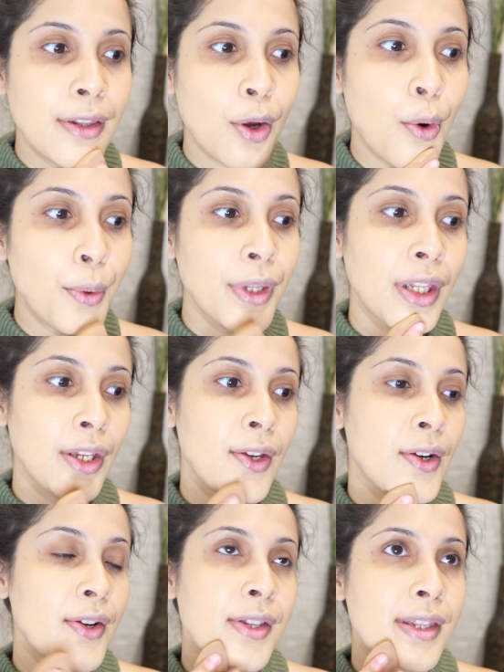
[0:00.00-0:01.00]
So over the
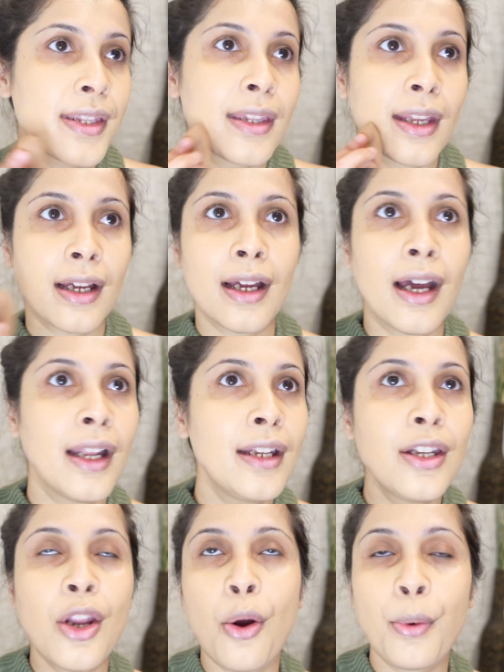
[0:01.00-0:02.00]
years,
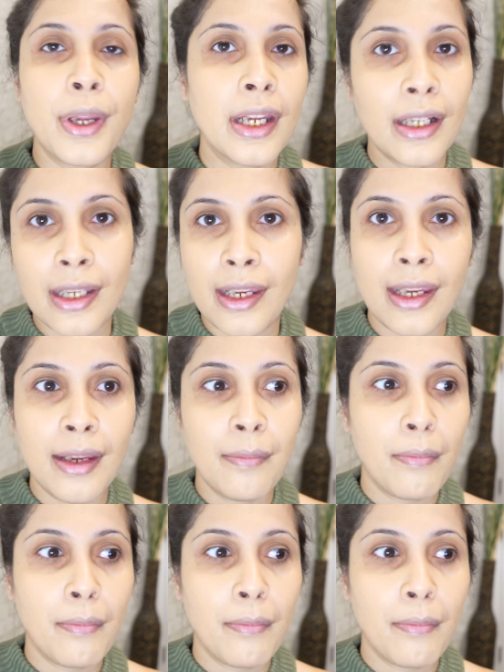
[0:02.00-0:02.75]
unknowingly,